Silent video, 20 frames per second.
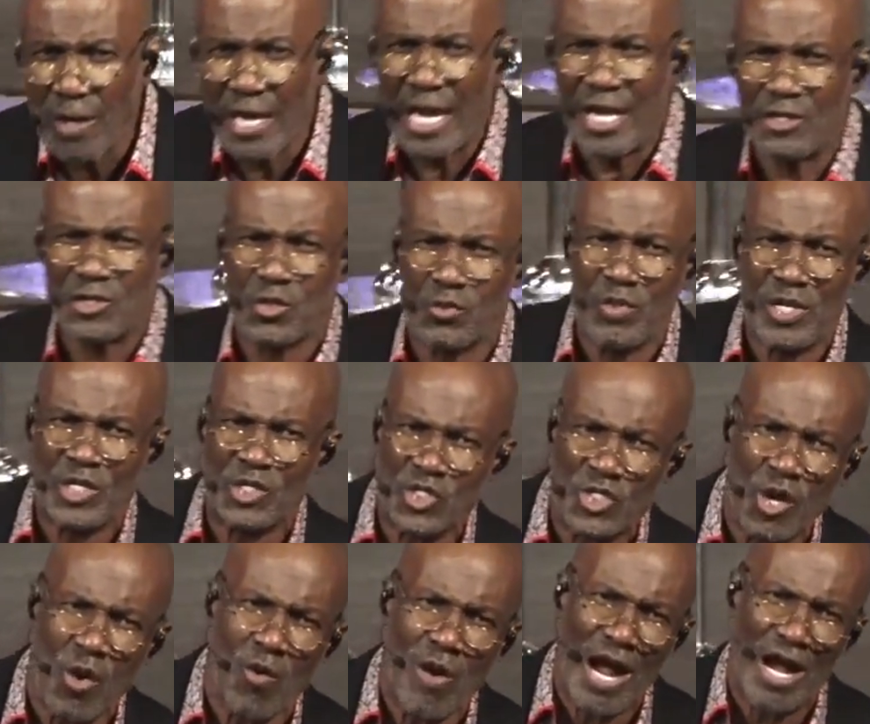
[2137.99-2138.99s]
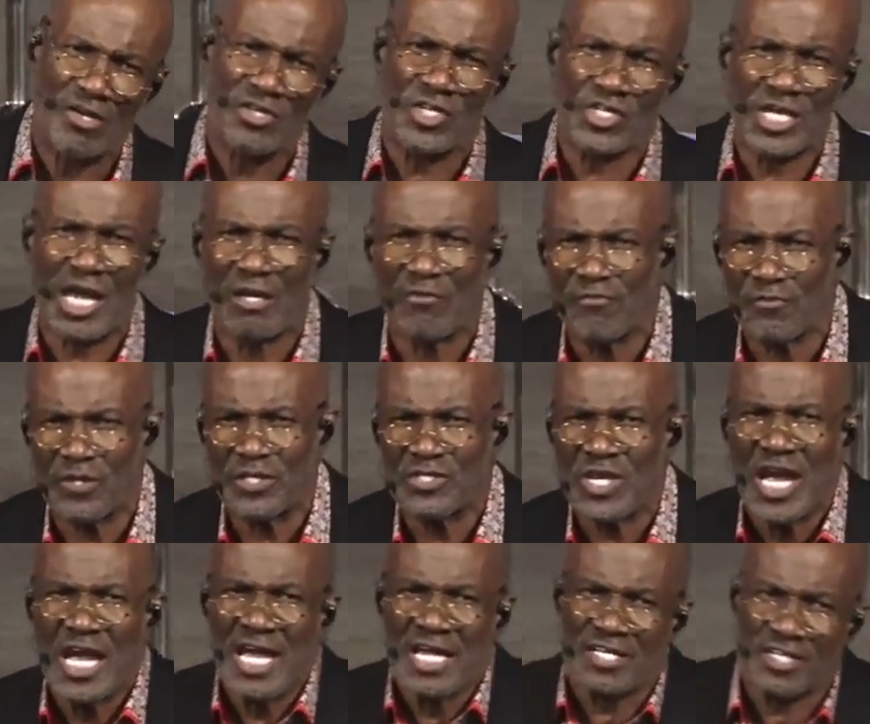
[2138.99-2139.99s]
as we show our selfish,
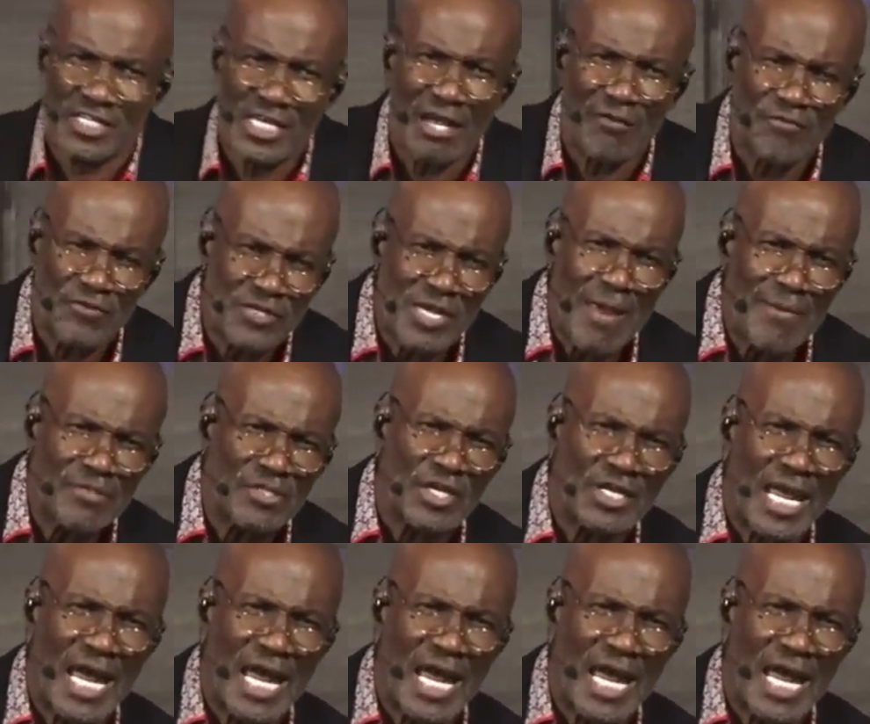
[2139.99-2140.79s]
self centered